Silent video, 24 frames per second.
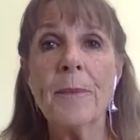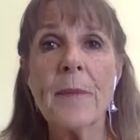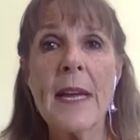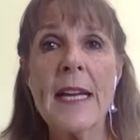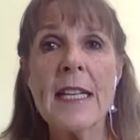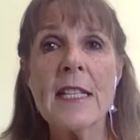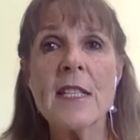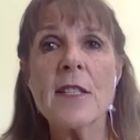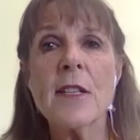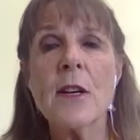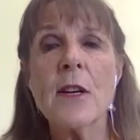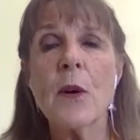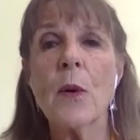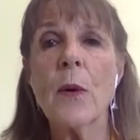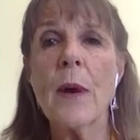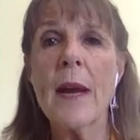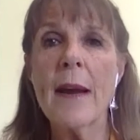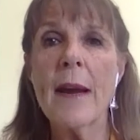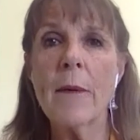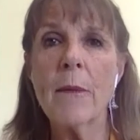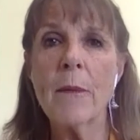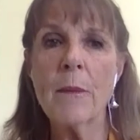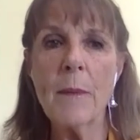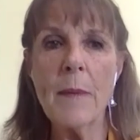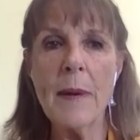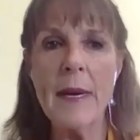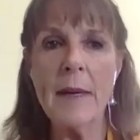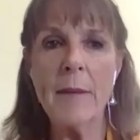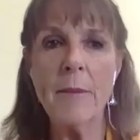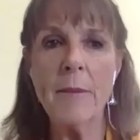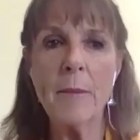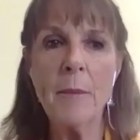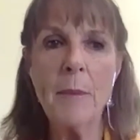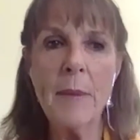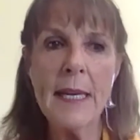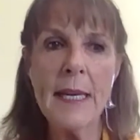And so
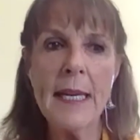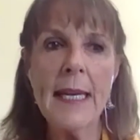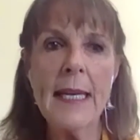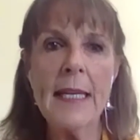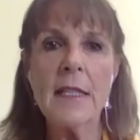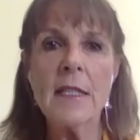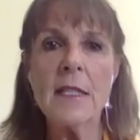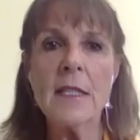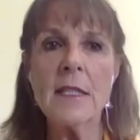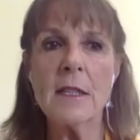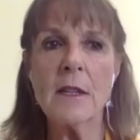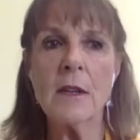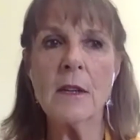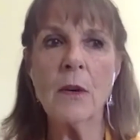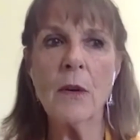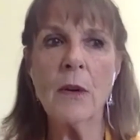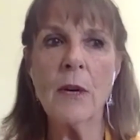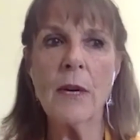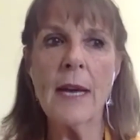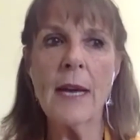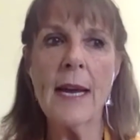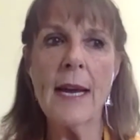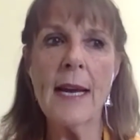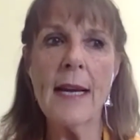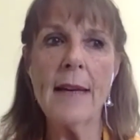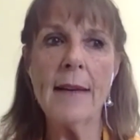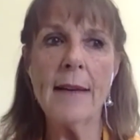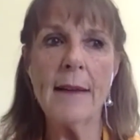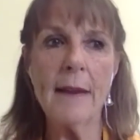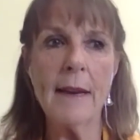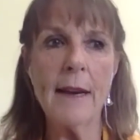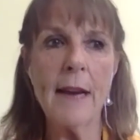it begins to create